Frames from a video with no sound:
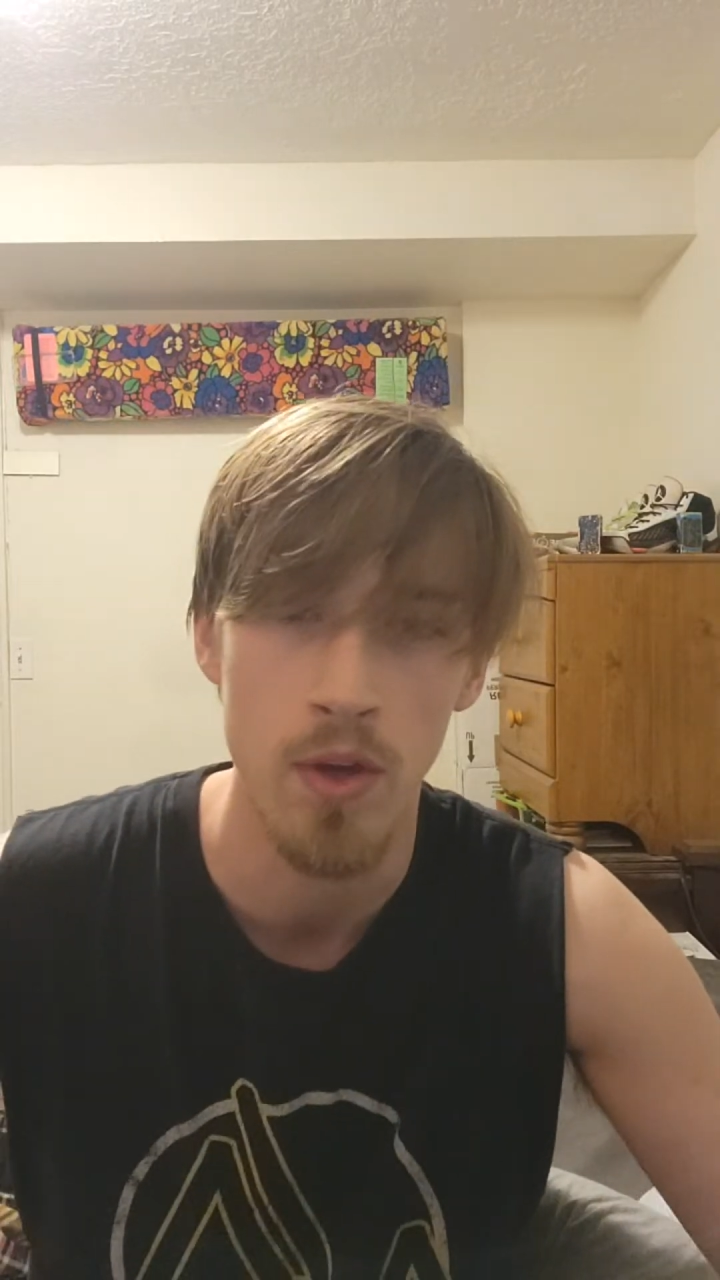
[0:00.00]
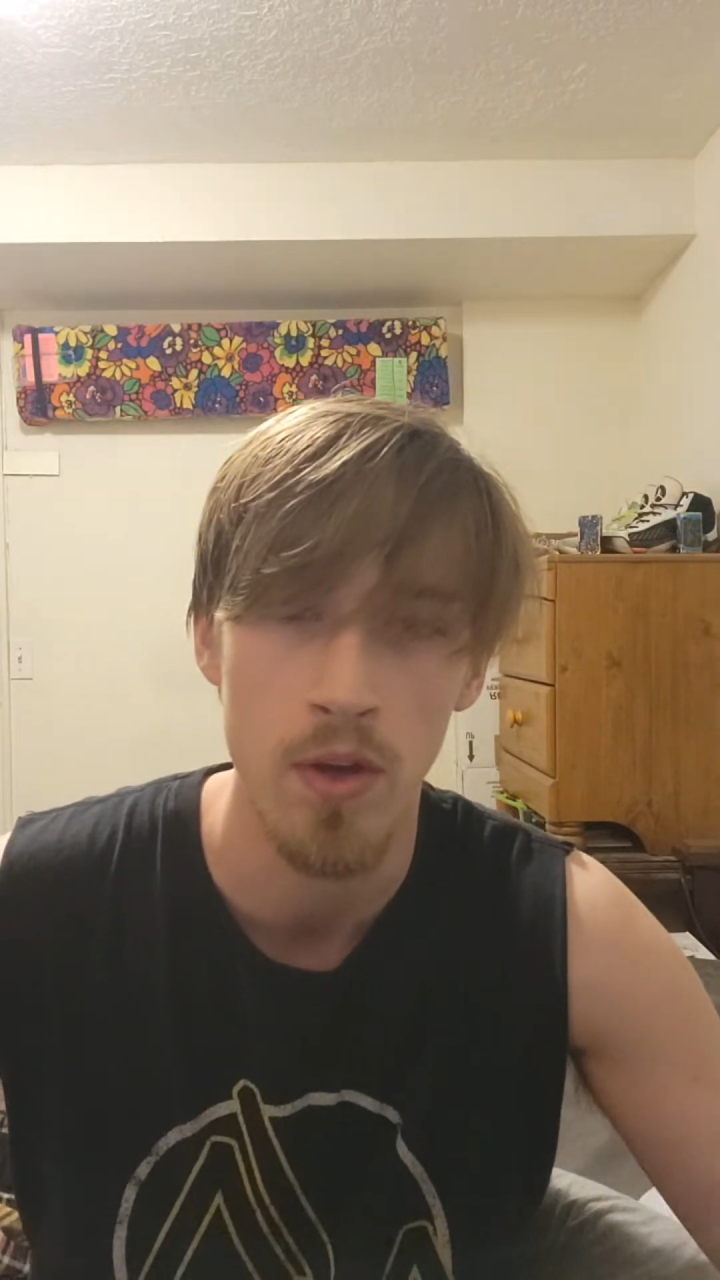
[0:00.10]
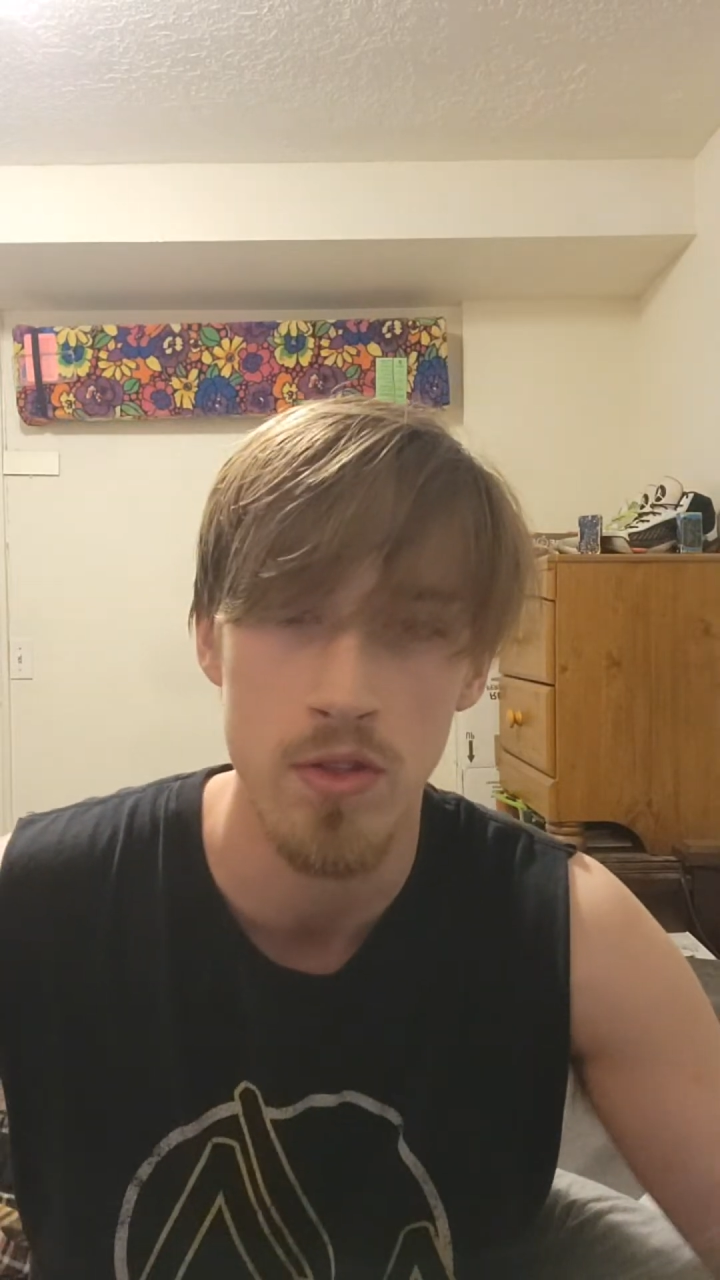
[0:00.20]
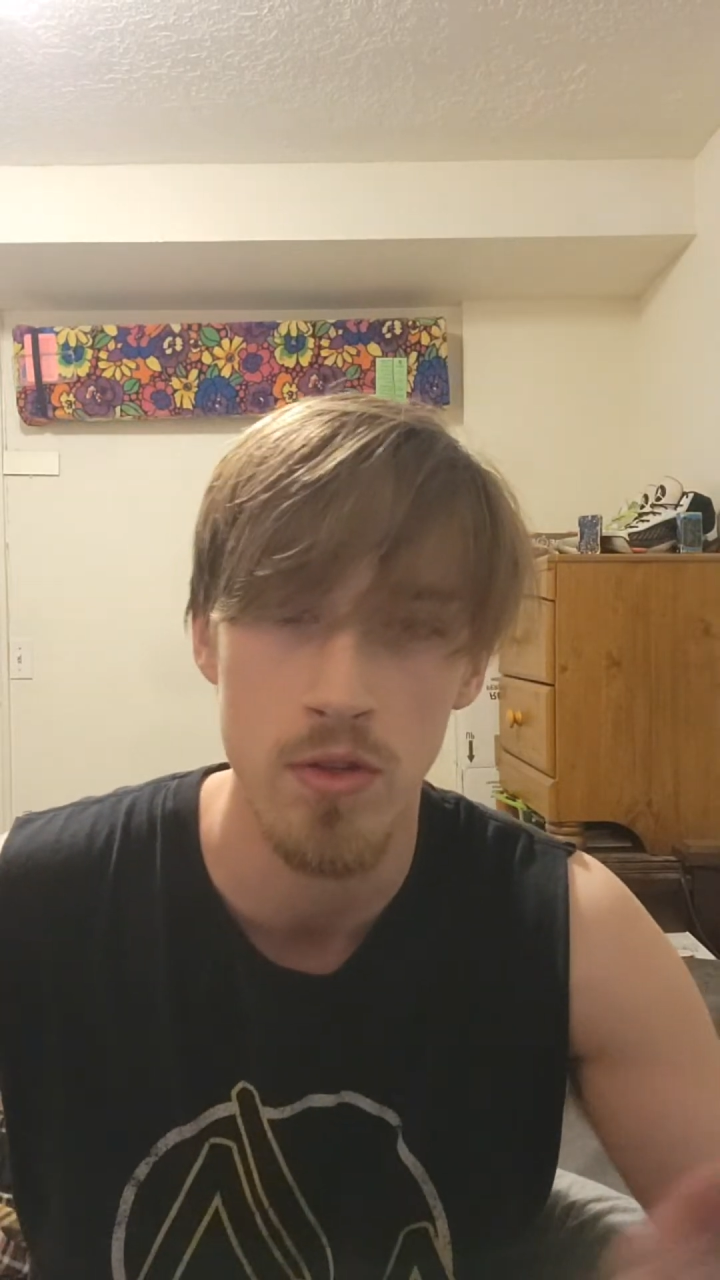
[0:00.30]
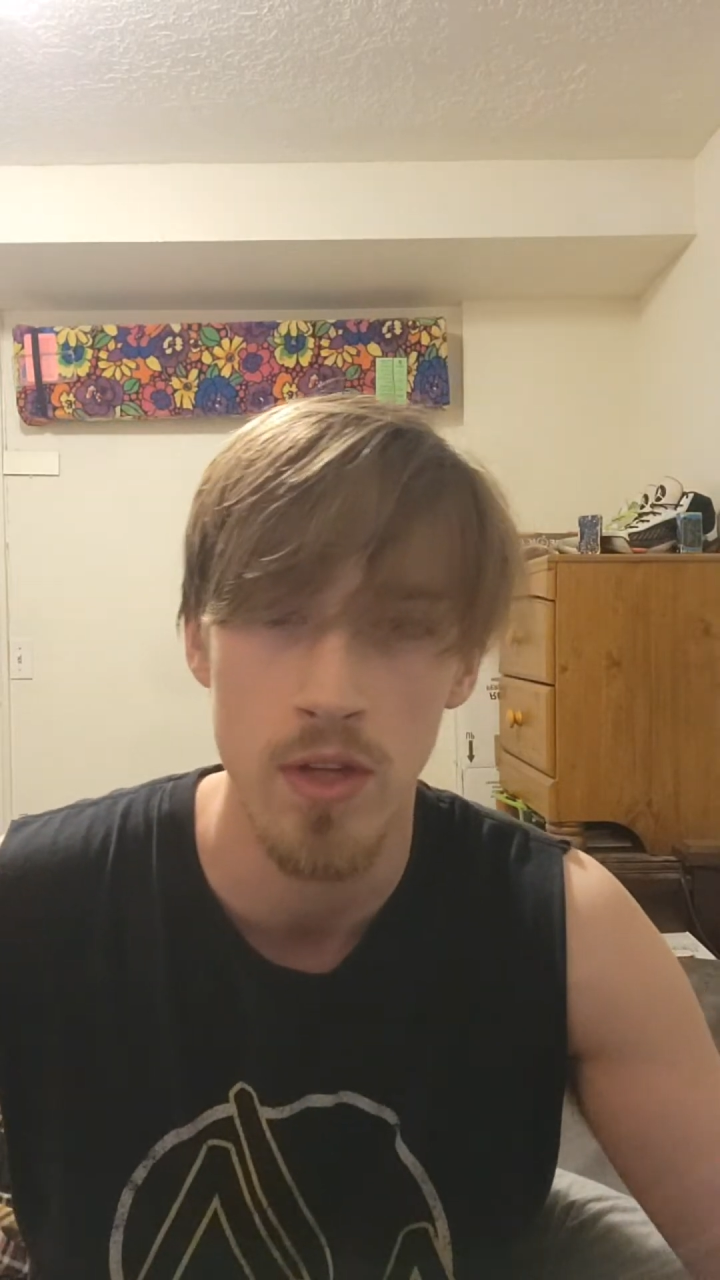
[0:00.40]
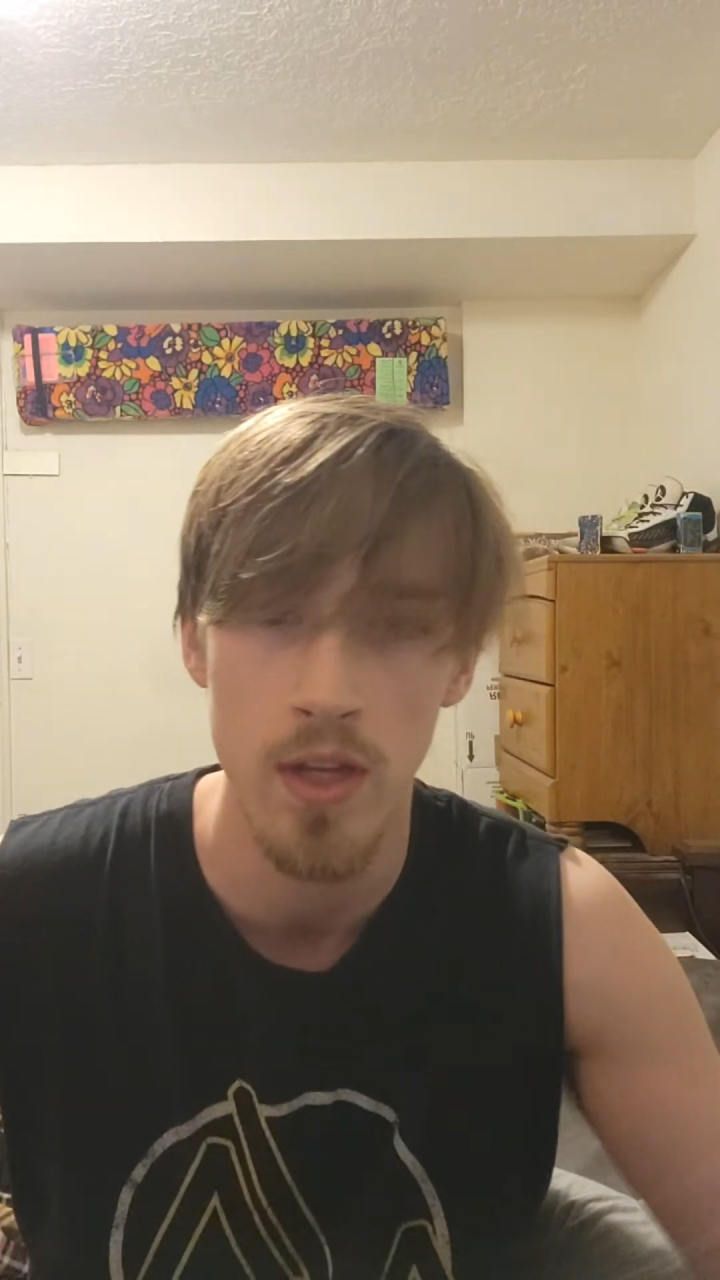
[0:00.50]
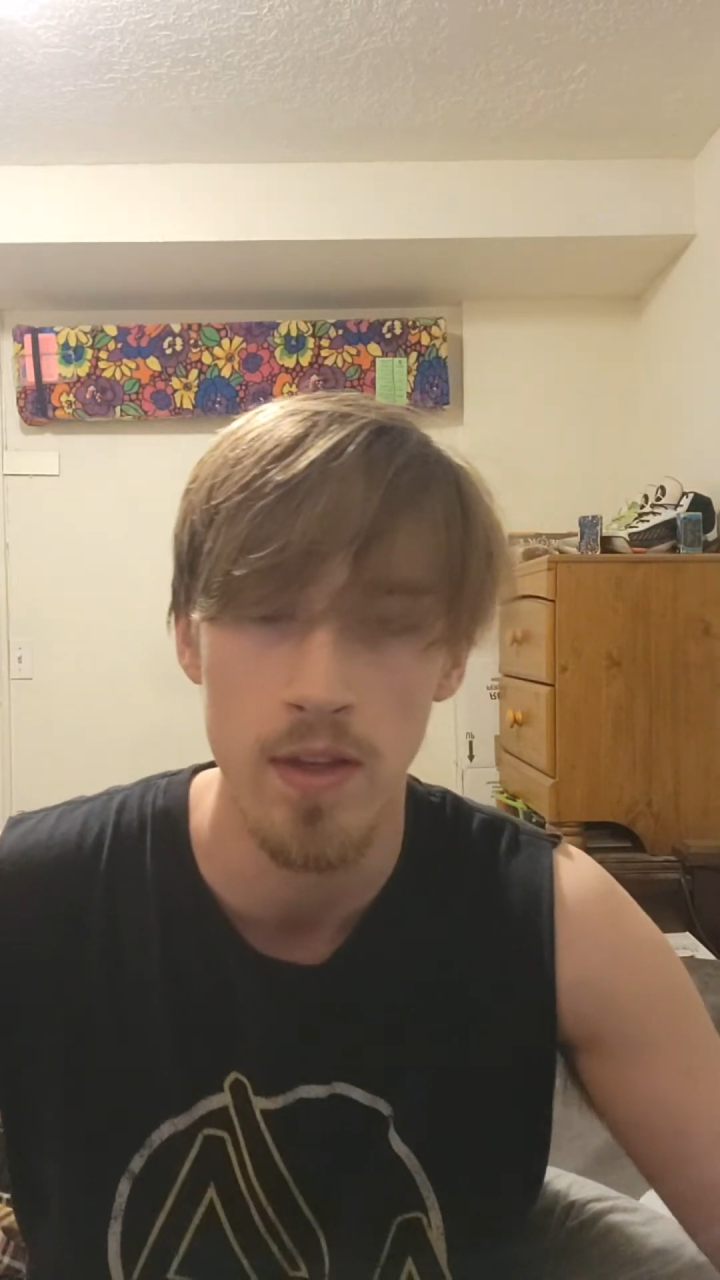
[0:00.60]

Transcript: also did